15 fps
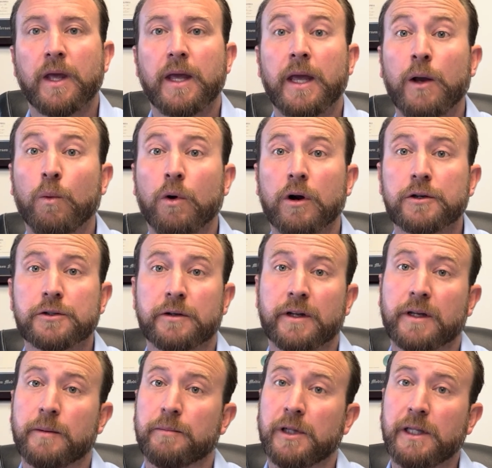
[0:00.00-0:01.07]
It works on a
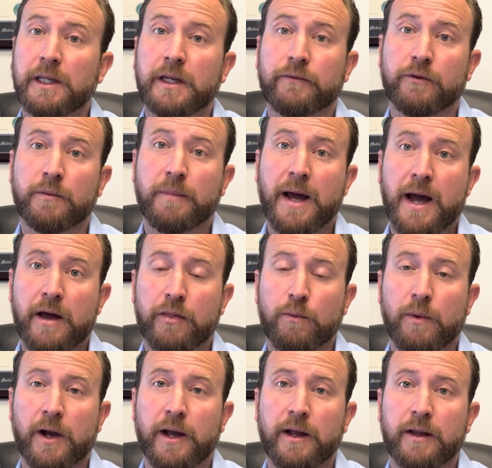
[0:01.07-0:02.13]
completely different
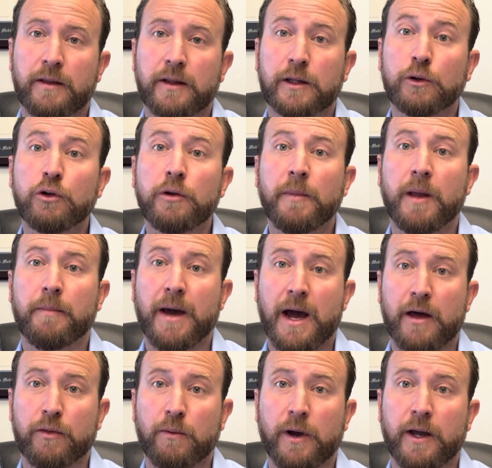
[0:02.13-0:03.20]
pathway, the glutamate
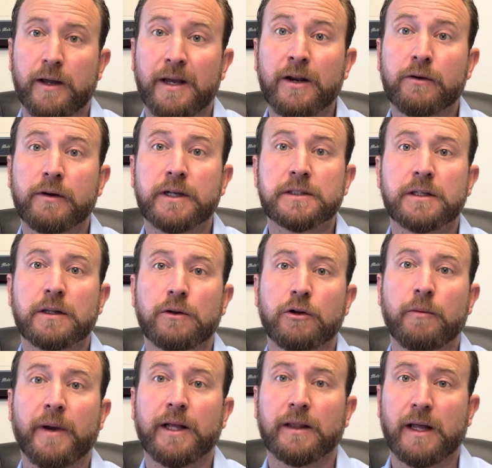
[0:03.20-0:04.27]
pathway, increasing
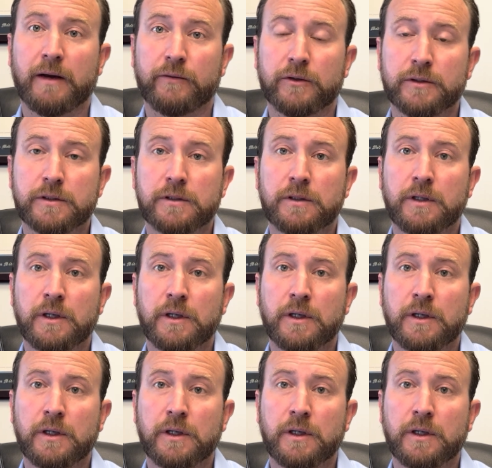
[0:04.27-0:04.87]
glutamate levels,